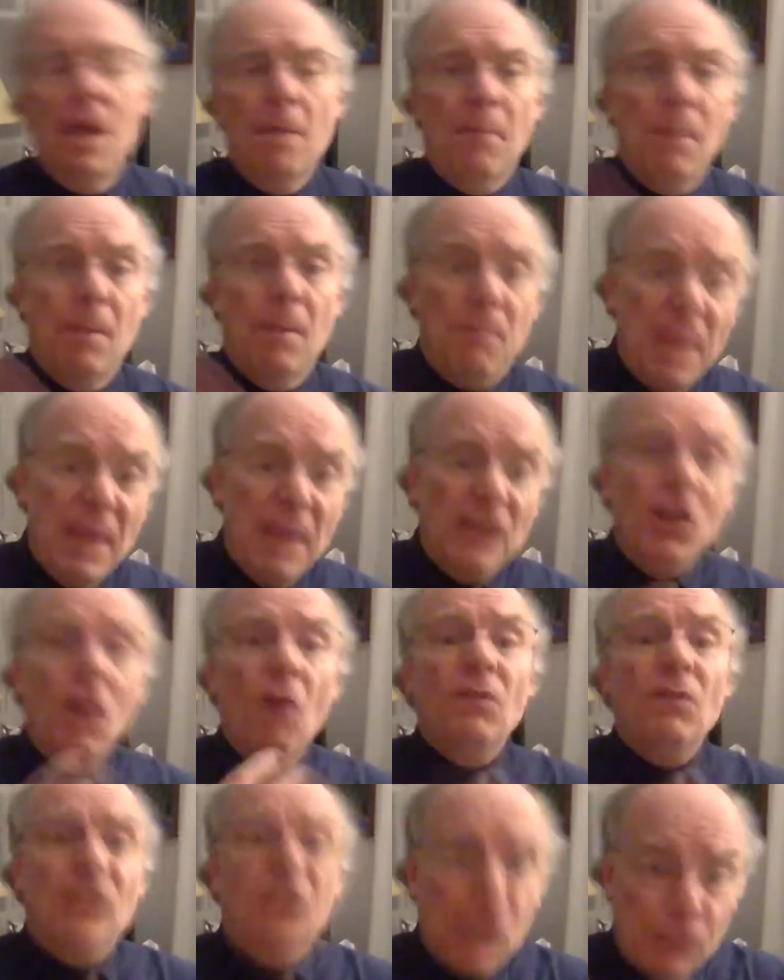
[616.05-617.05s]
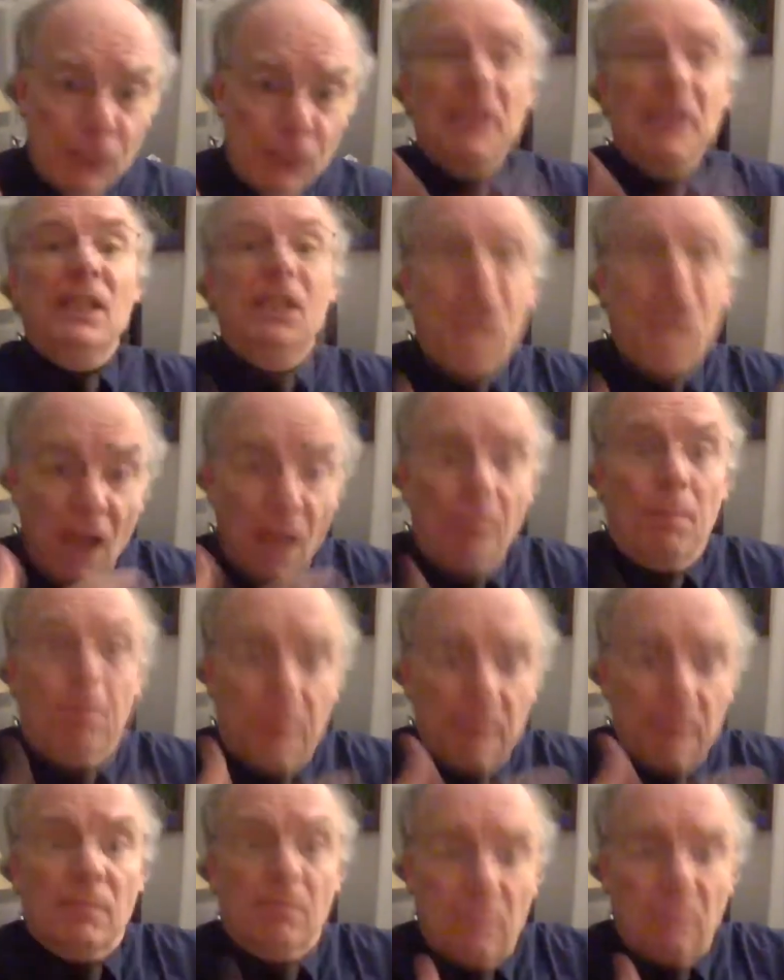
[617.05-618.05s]
But Beethoven speeds up
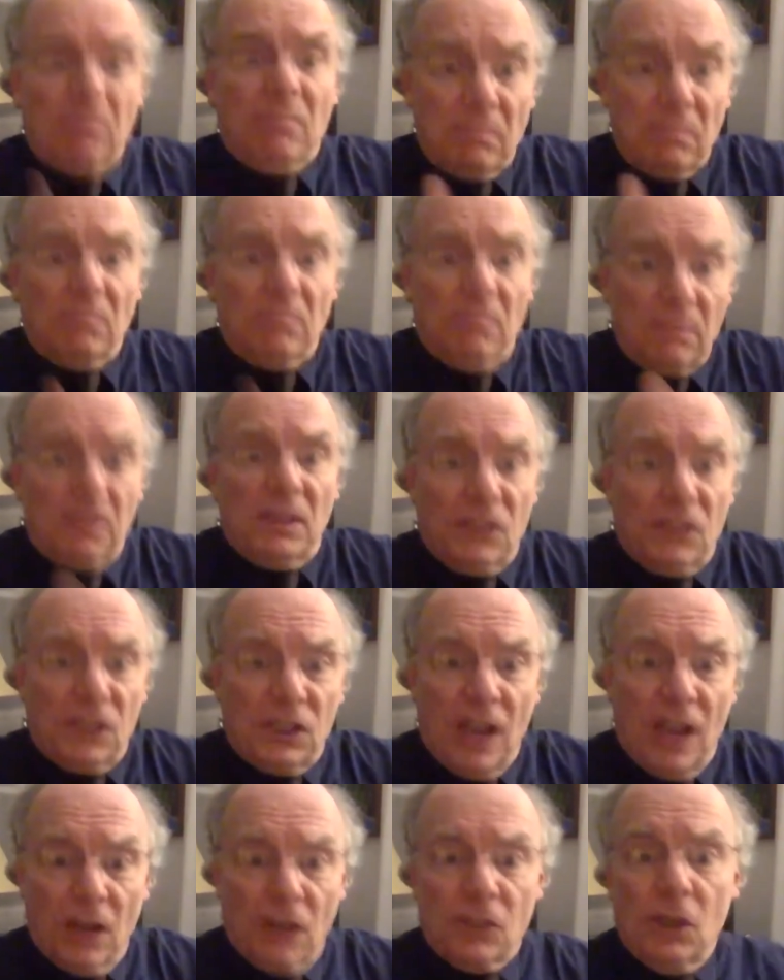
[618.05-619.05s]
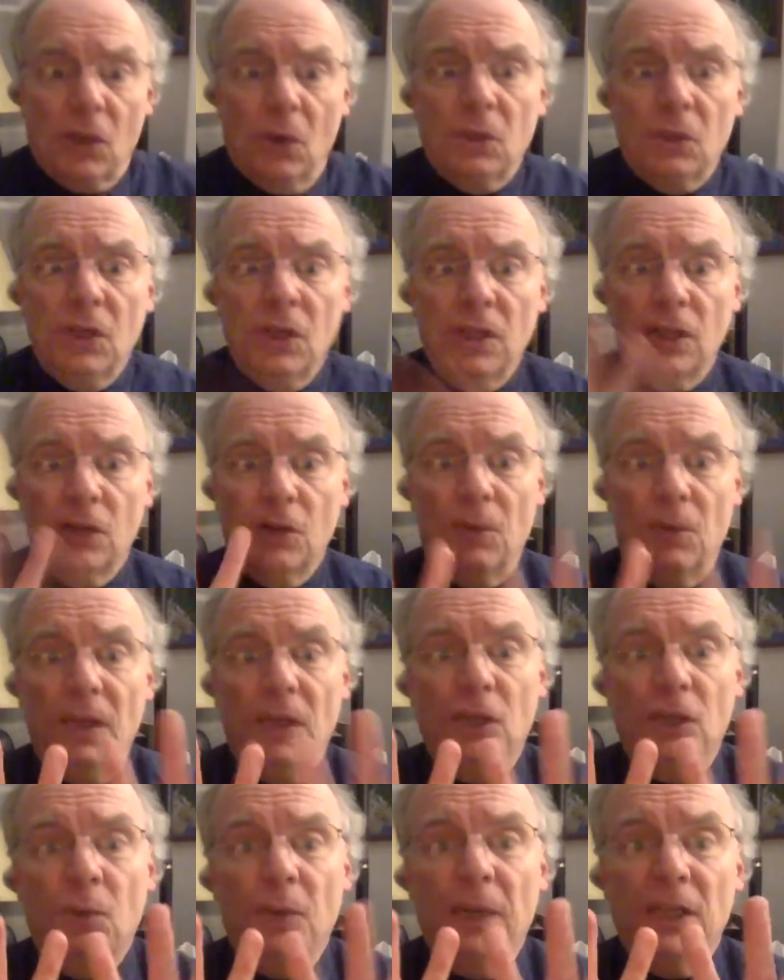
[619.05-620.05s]
the Scherzo to the degree
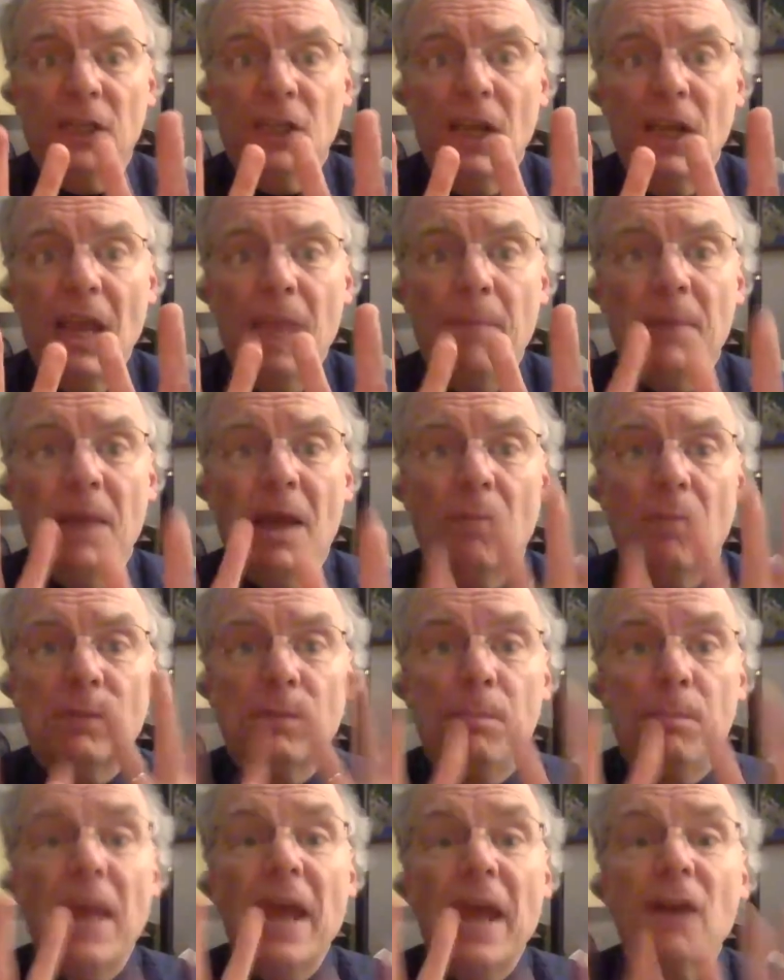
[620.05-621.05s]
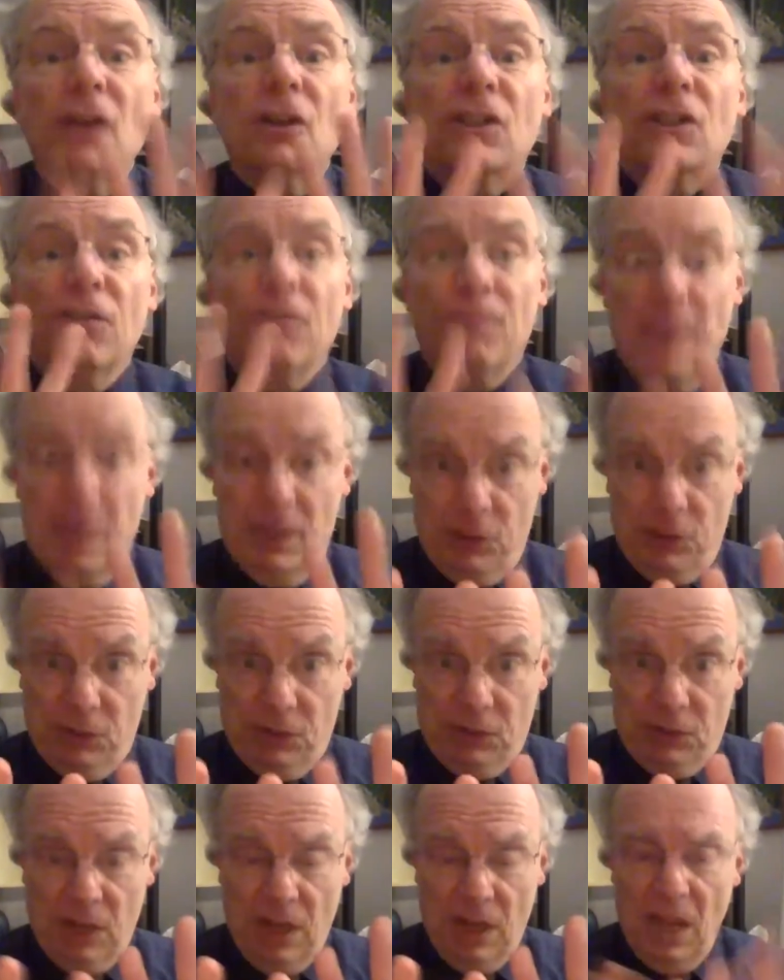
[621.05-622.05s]
to which it becomes pairs of
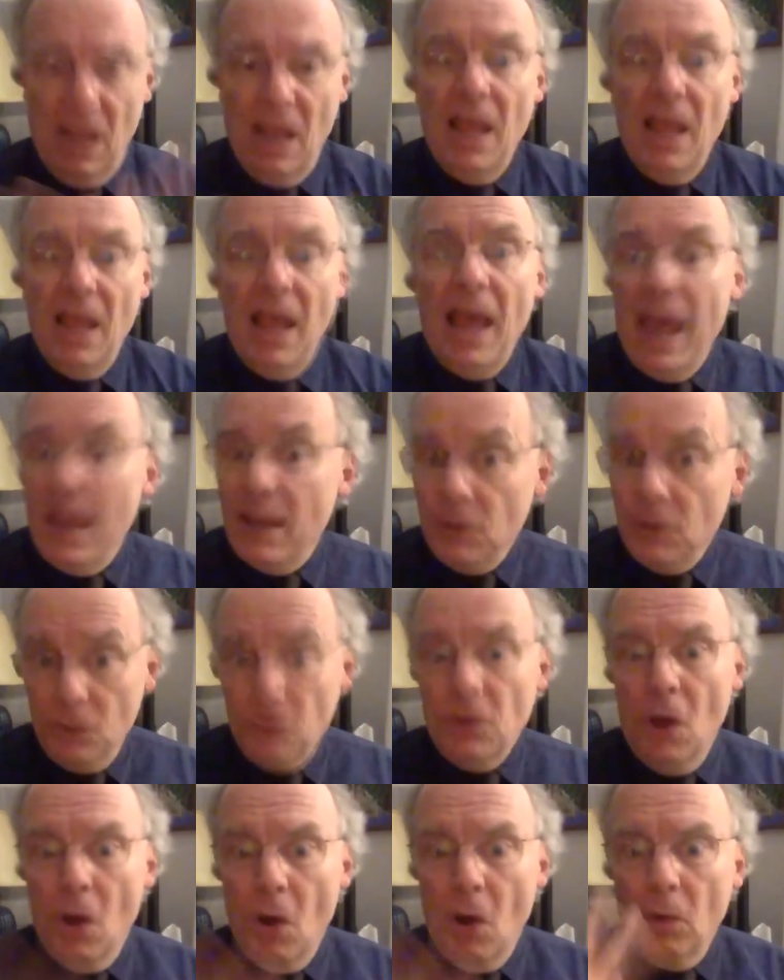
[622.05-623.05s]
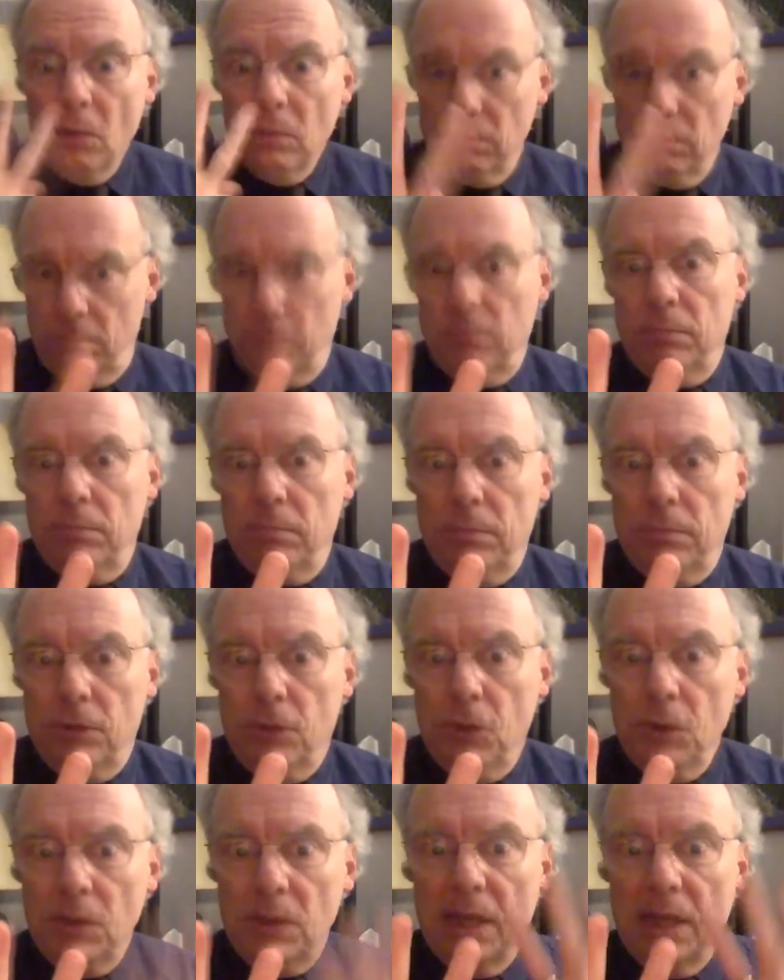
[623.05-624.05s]
measures. And you know,
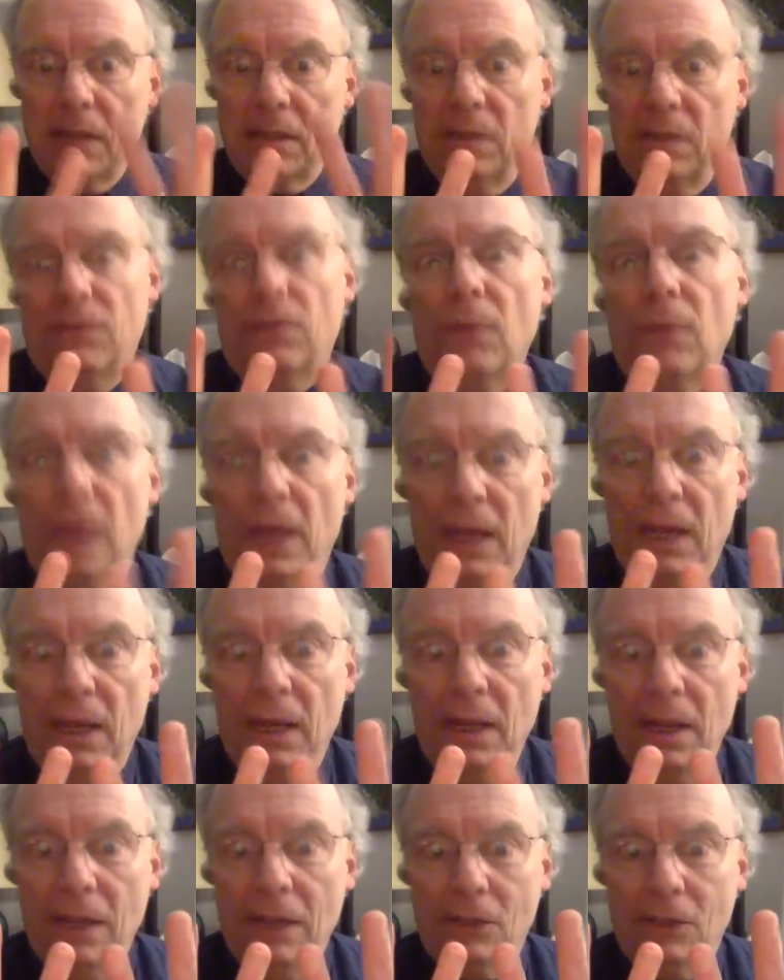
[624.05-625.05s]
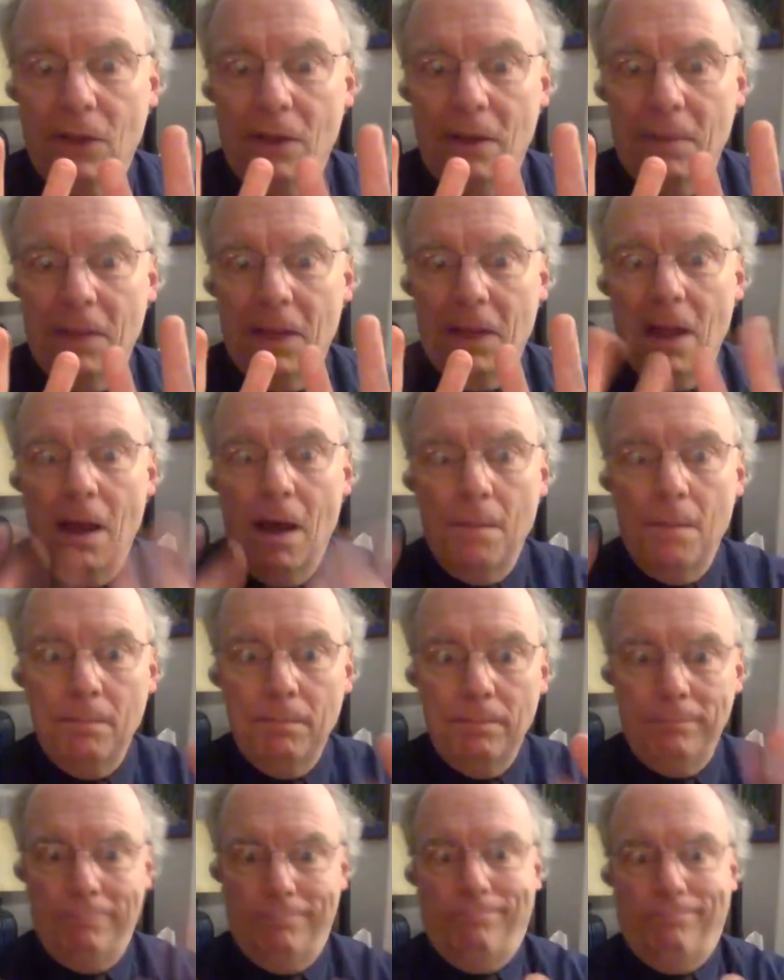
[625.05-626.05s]
2 sets of 3 is going to become
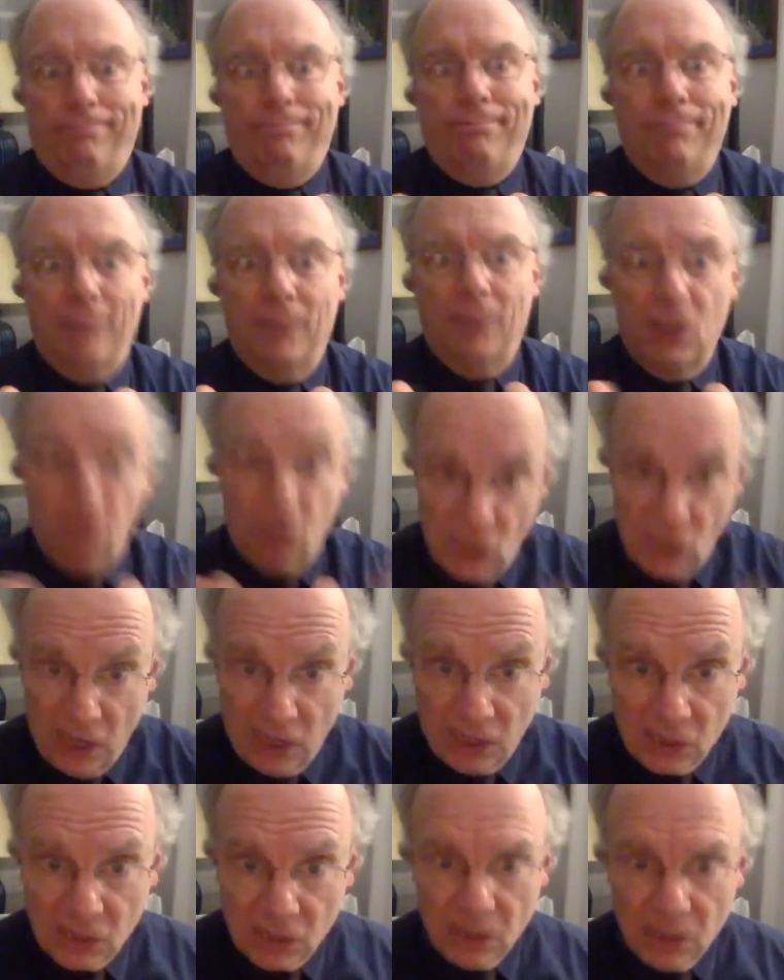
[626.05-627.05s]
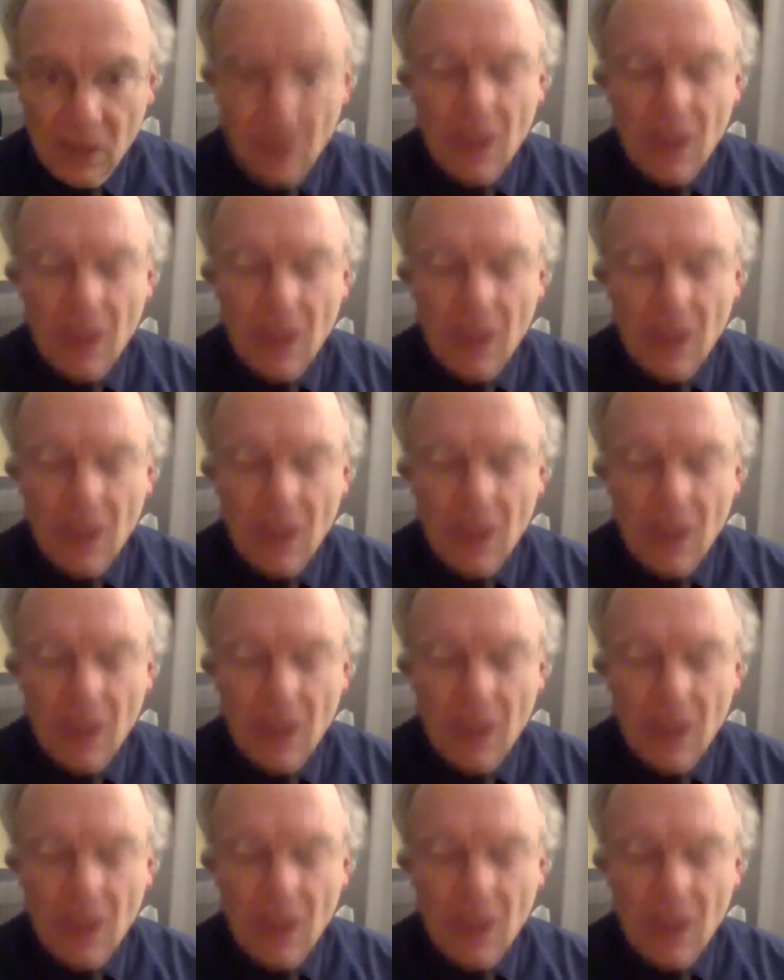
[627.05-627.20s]
6.